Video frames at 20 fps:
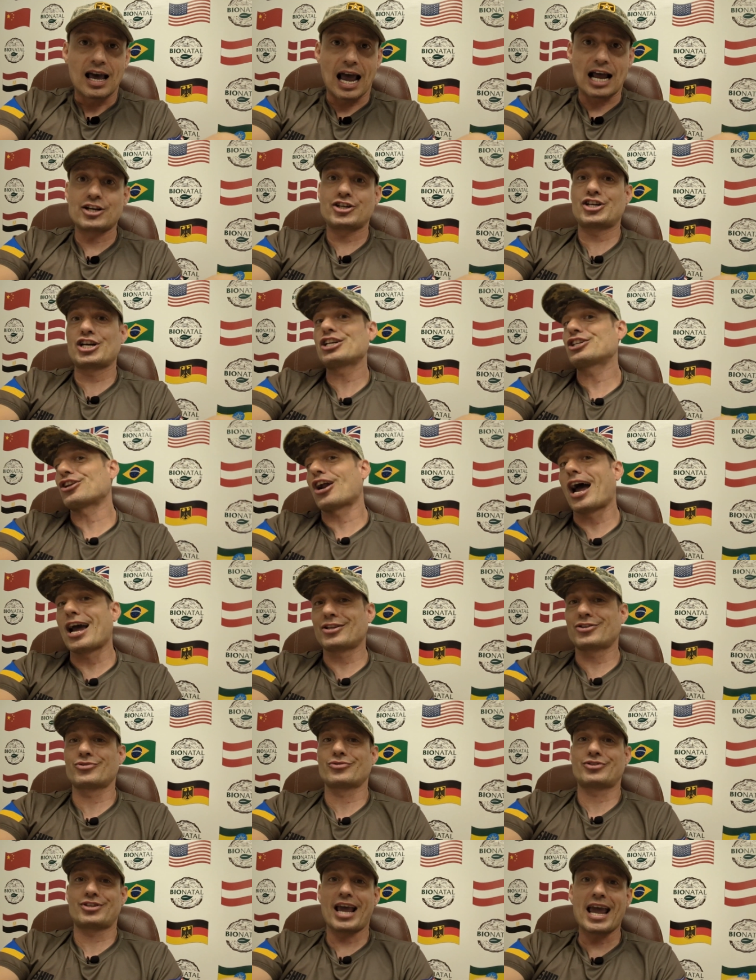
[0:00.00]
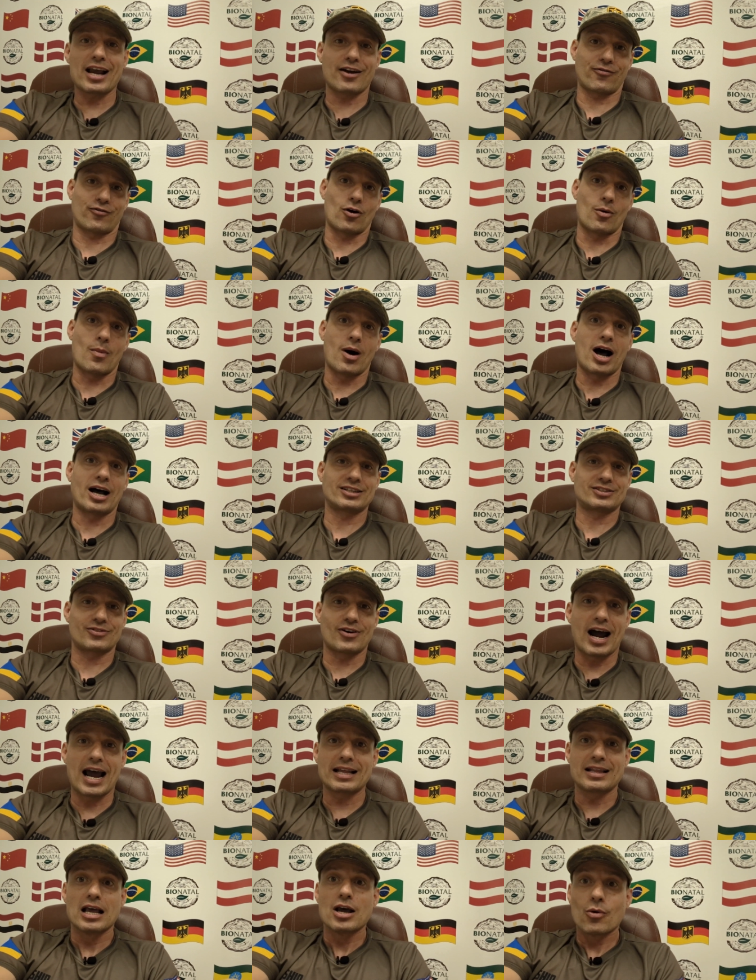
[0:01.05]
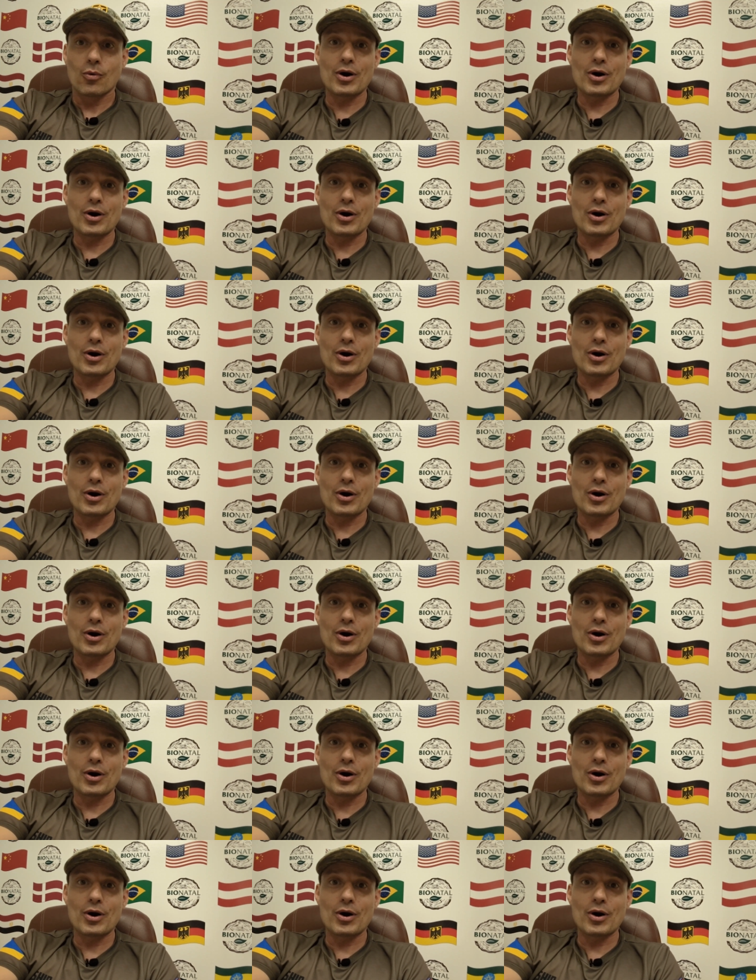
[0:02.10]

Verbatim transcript: and she tried to take from us, right?